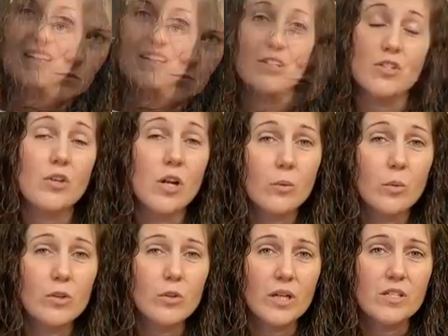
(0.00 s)
So now we're
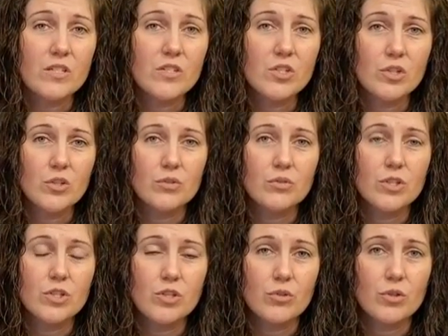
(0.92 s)
going to
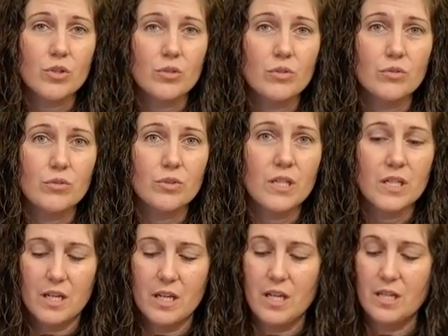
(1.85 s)
show you
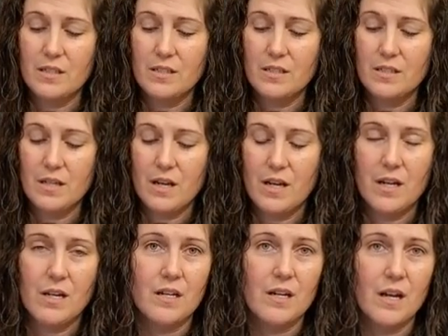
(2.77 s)
it
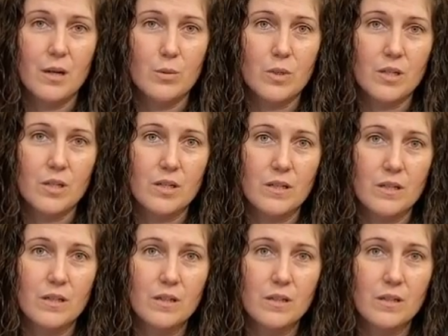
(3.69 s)
on
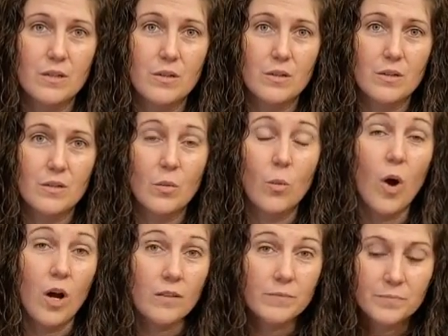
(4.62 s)
our
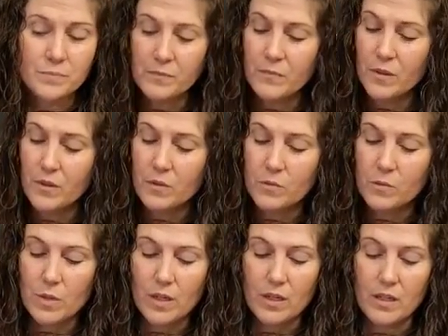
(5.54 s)
wall,
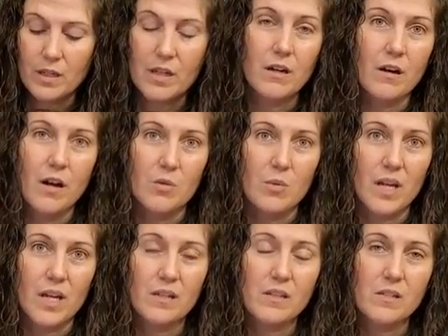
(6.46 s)
where in our
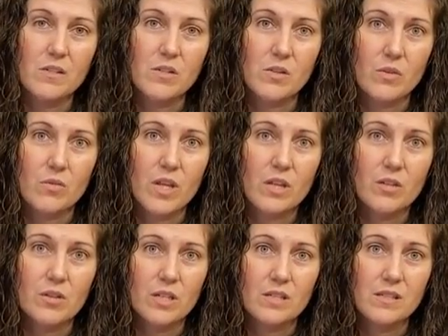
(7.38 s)
hallway, so that
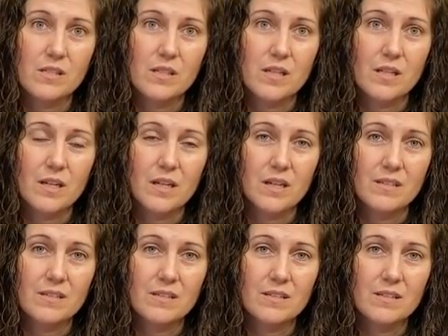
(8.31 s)
you can see
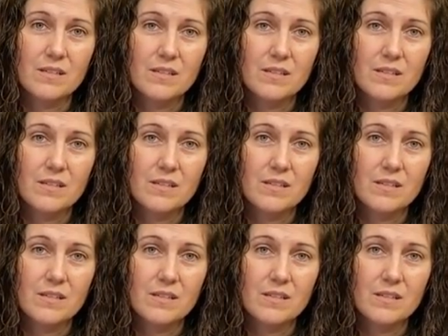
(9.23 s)
it